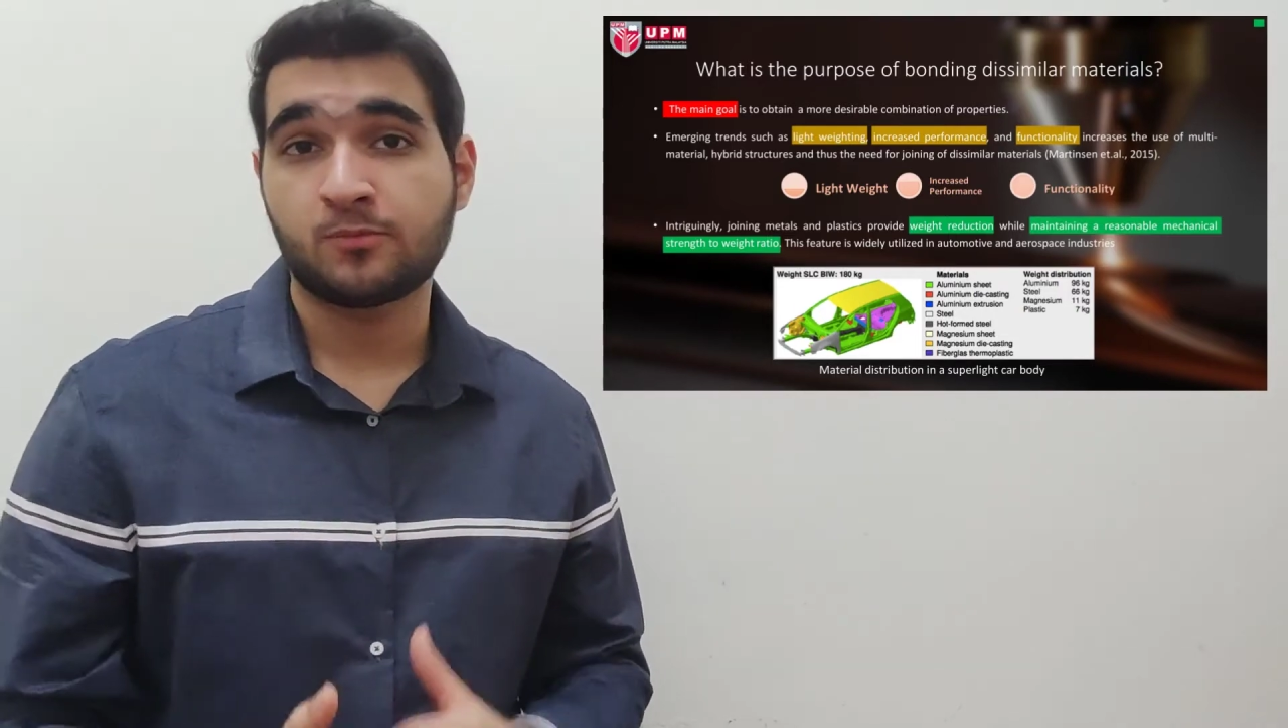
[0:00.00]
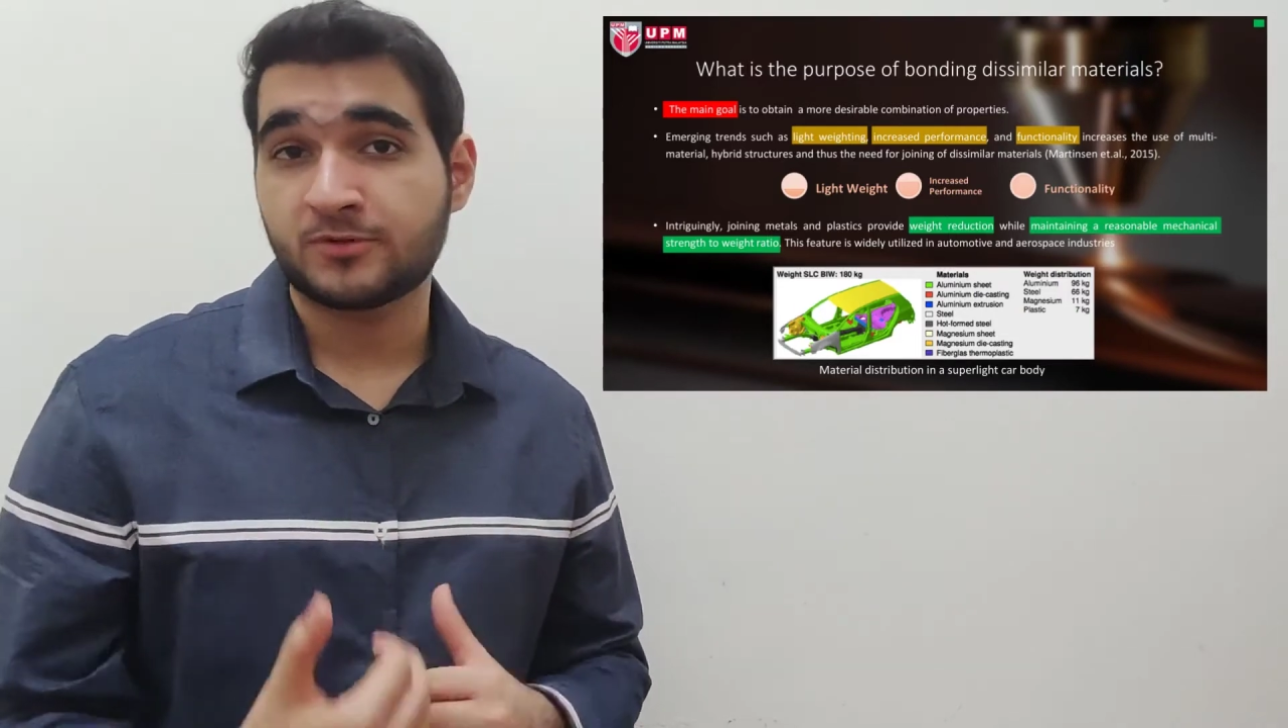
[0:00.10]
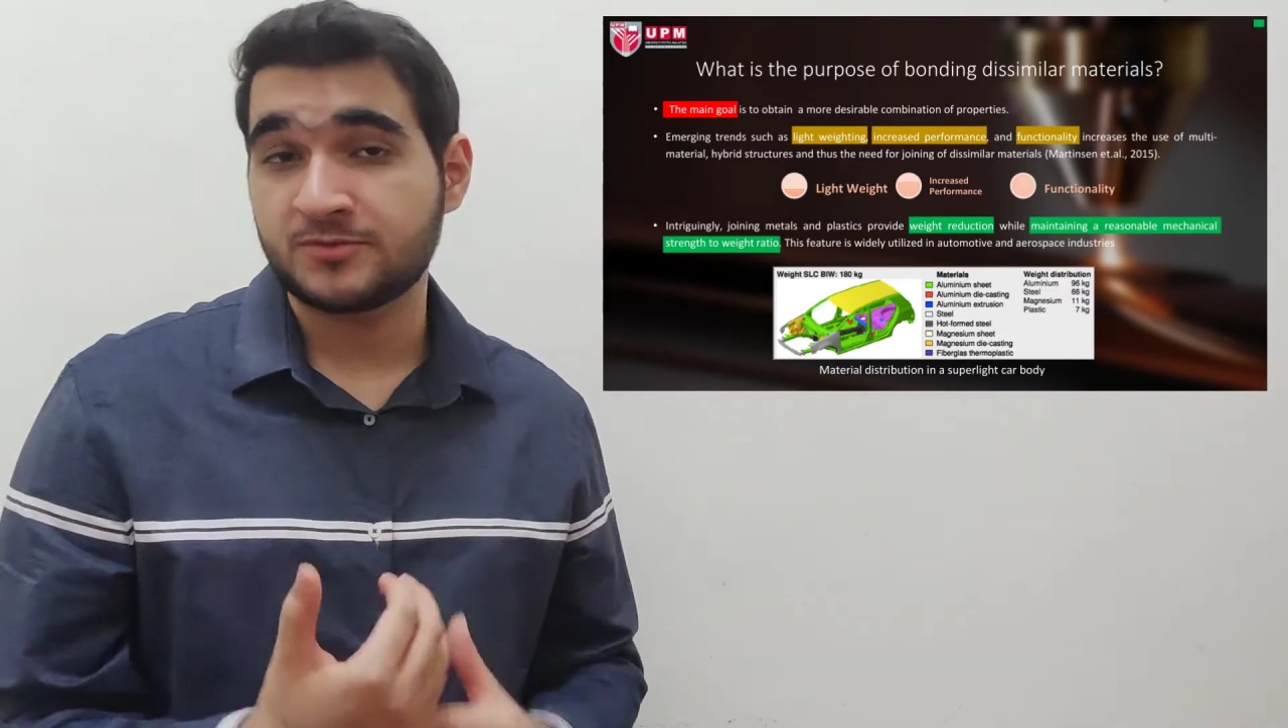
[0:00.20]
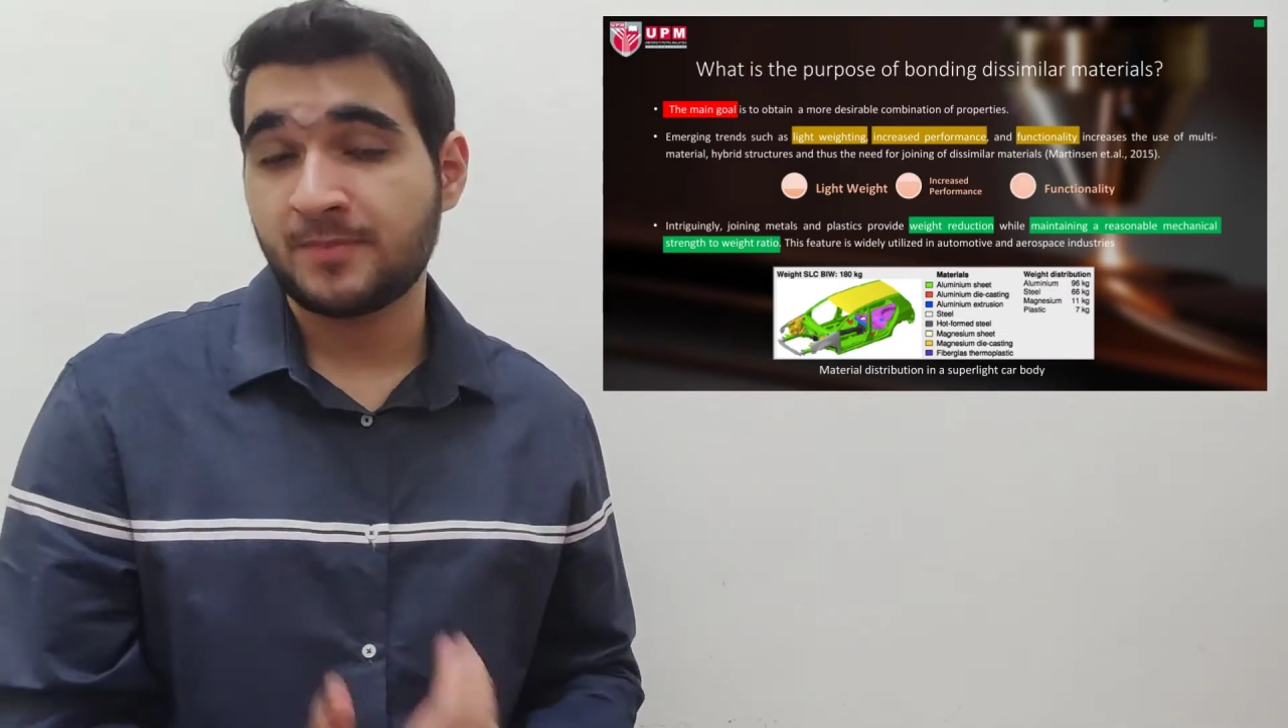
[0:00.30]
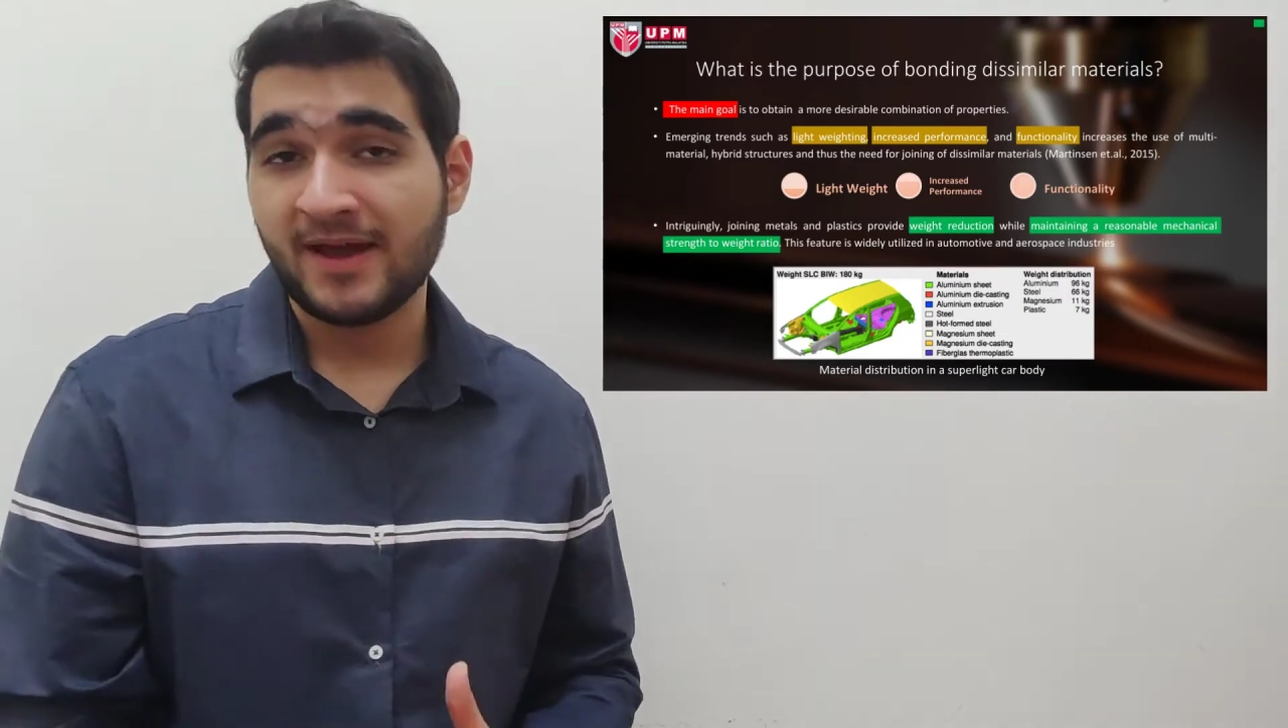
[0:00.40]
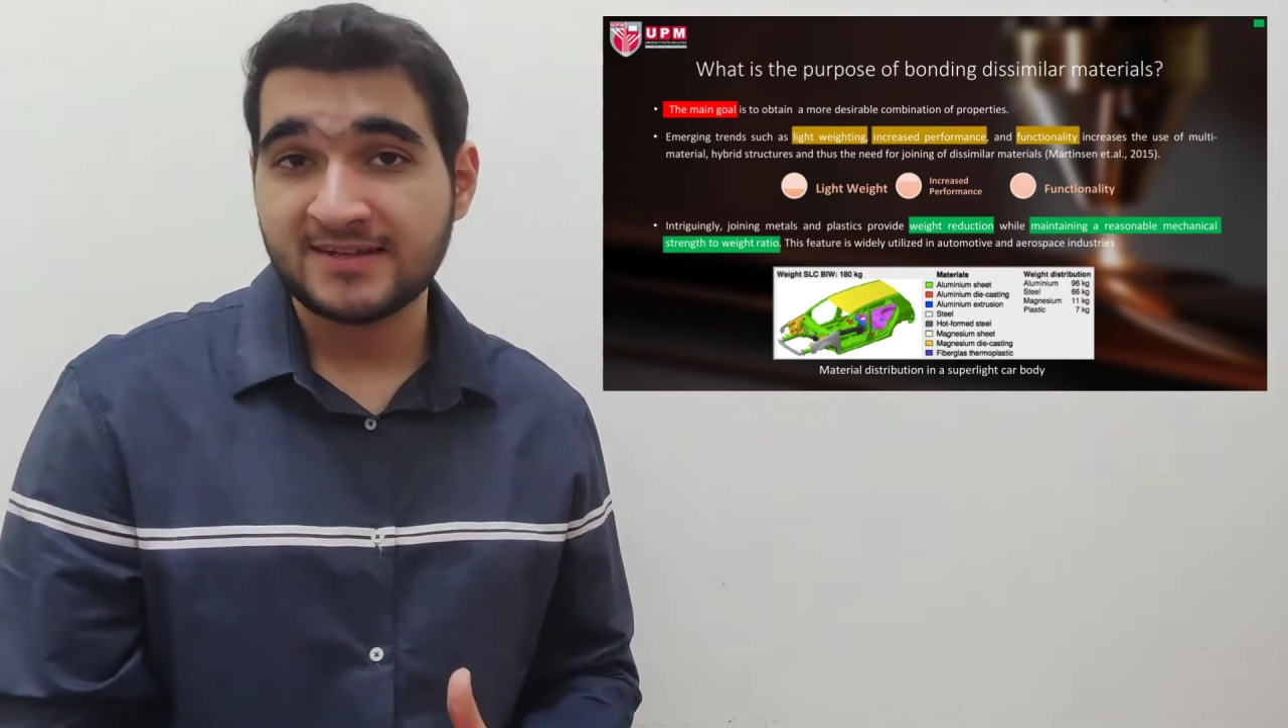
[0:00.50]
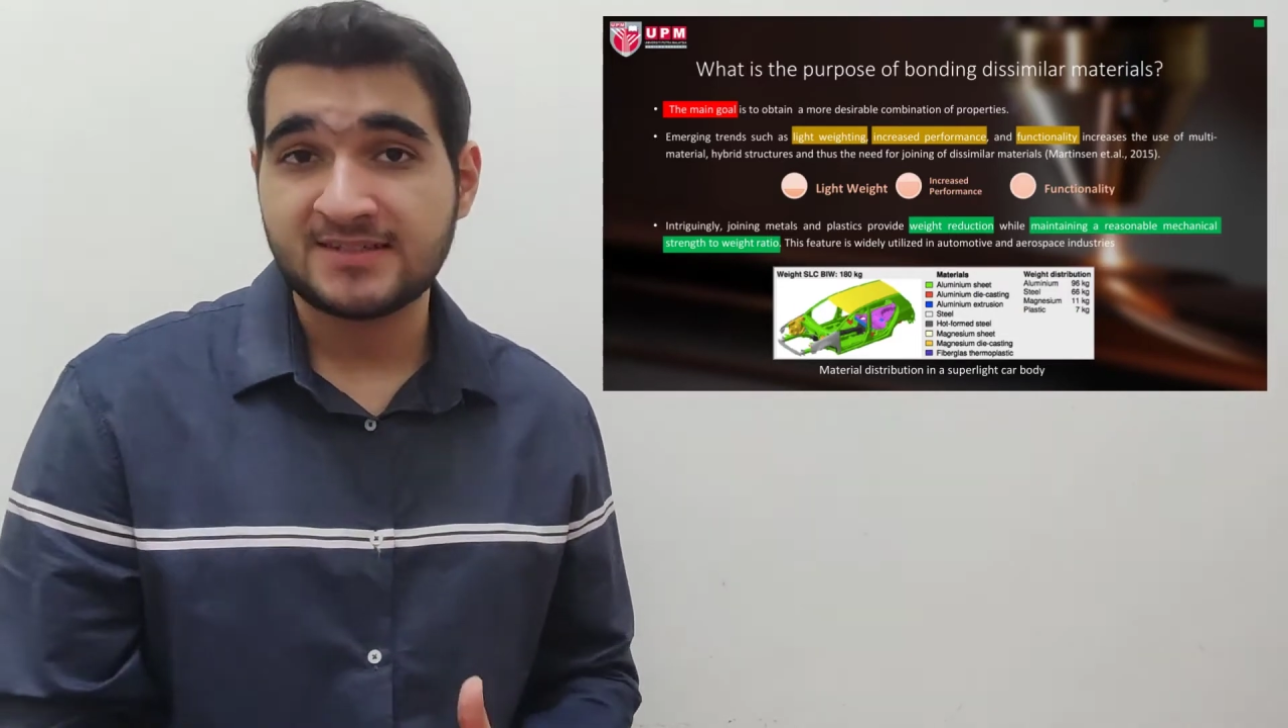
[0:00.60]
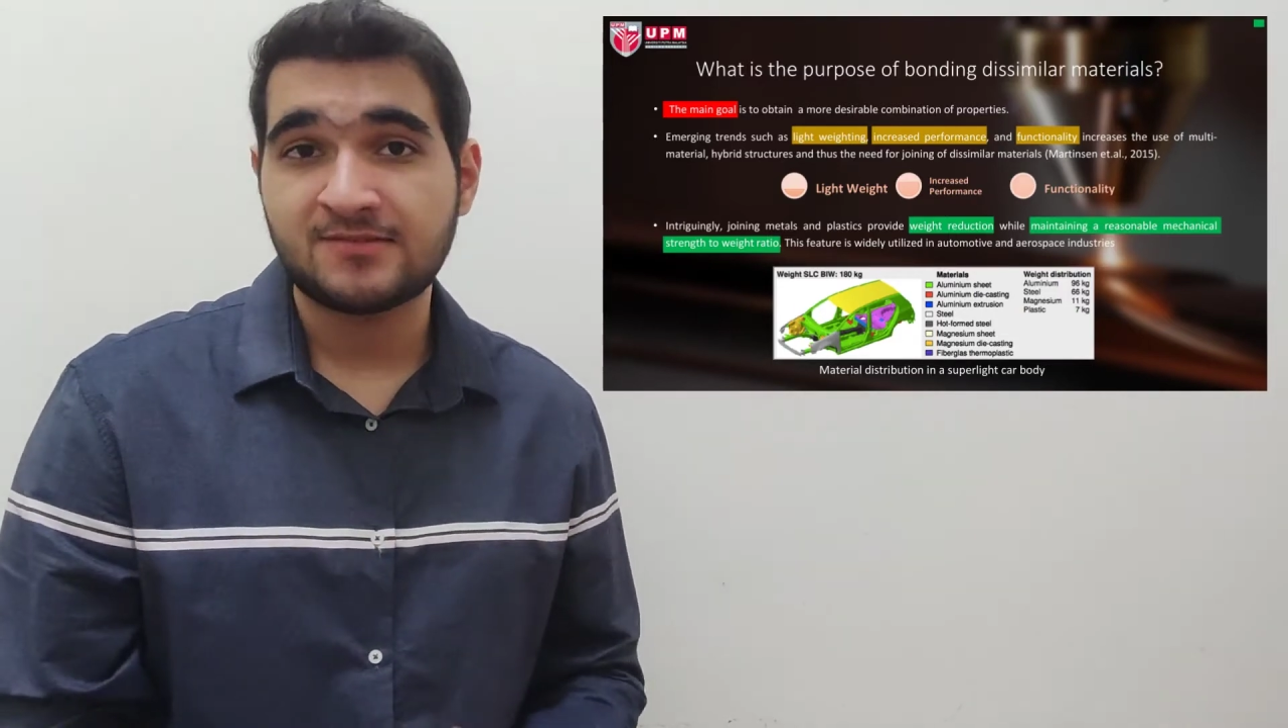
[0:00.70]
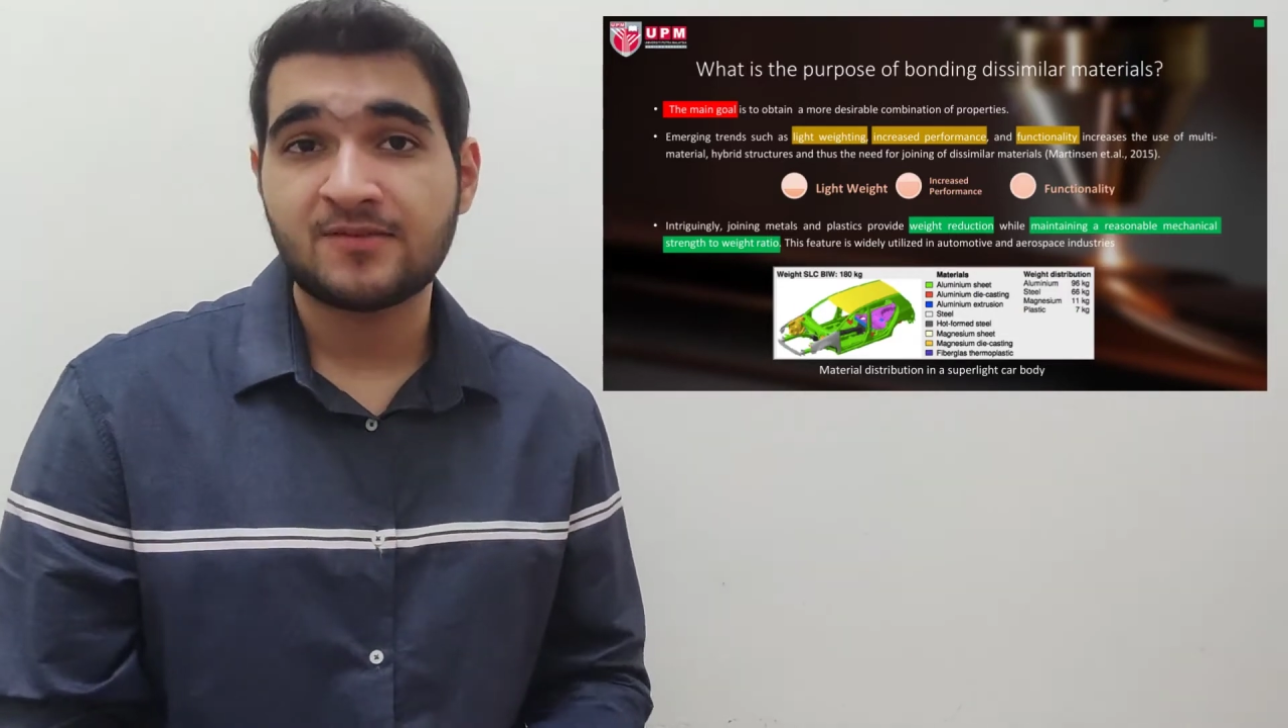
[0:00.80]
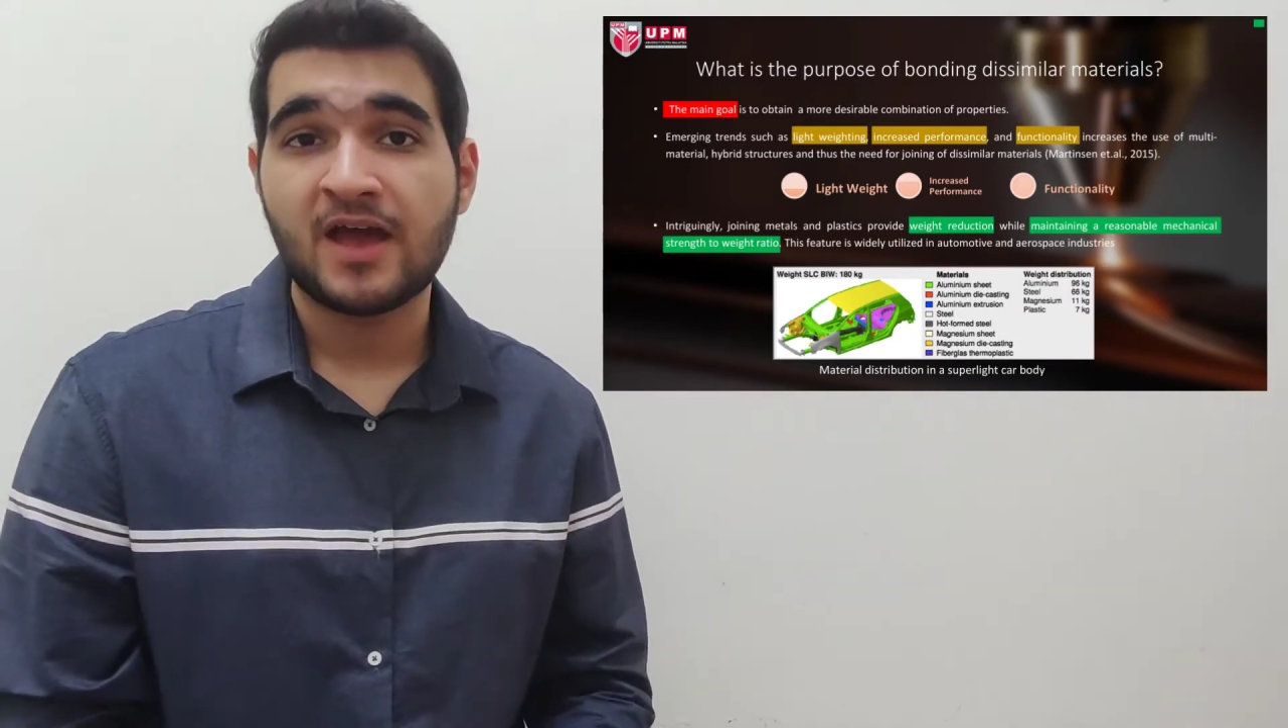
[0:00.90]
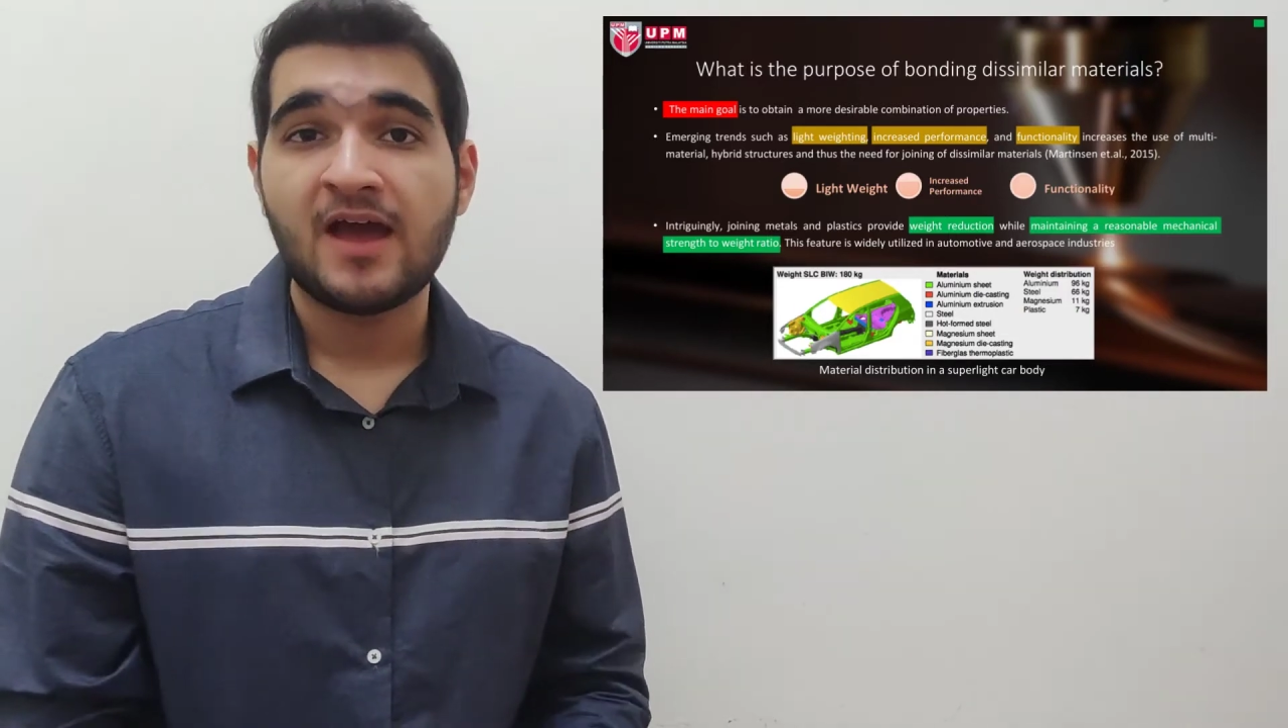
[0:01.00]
perspective,